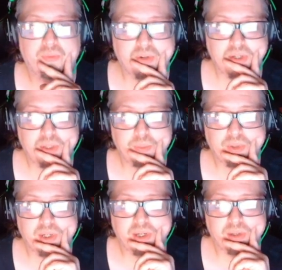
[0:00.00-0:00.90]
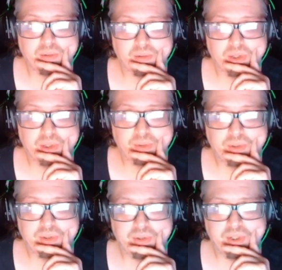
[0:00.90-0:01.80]
fungi will now go
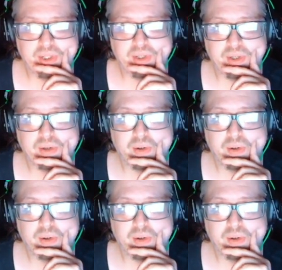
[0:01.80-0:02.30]
into the